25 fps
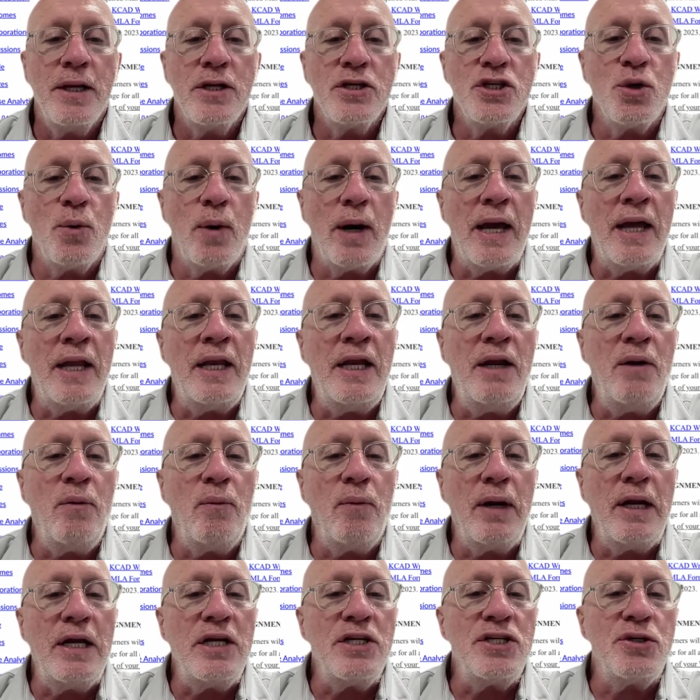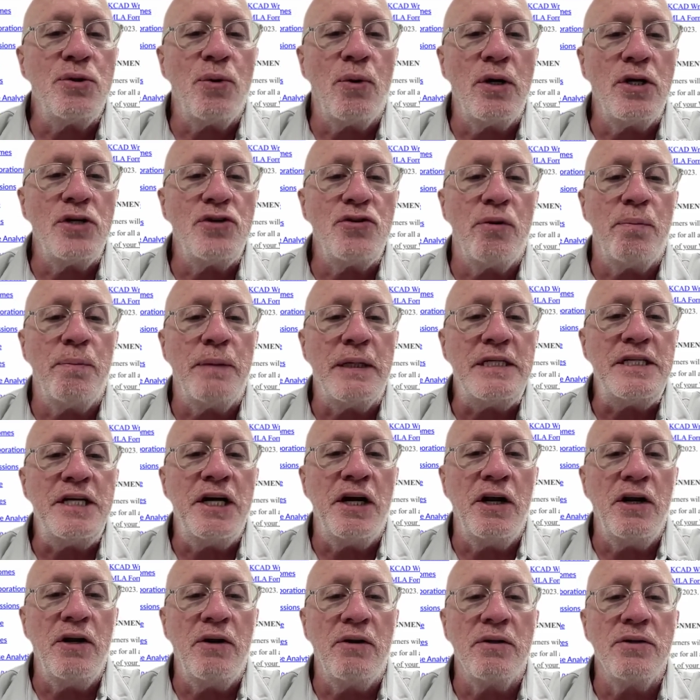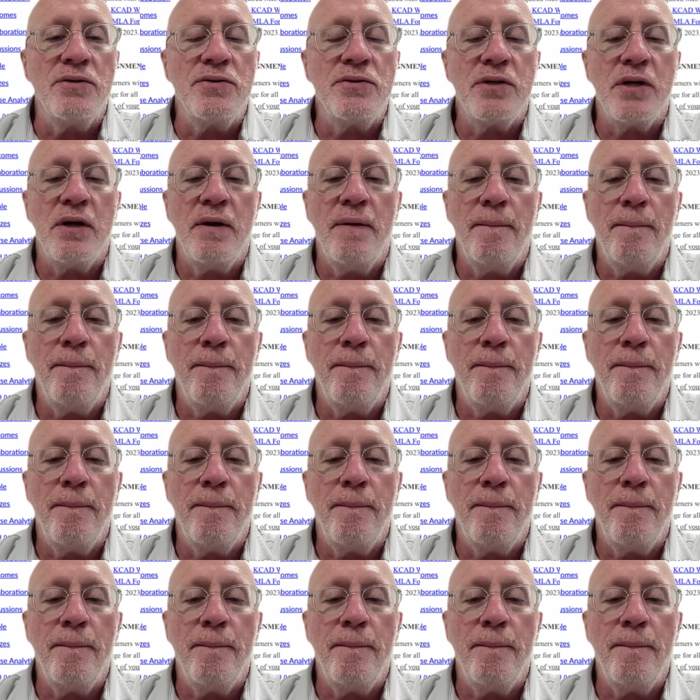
So any resource or materials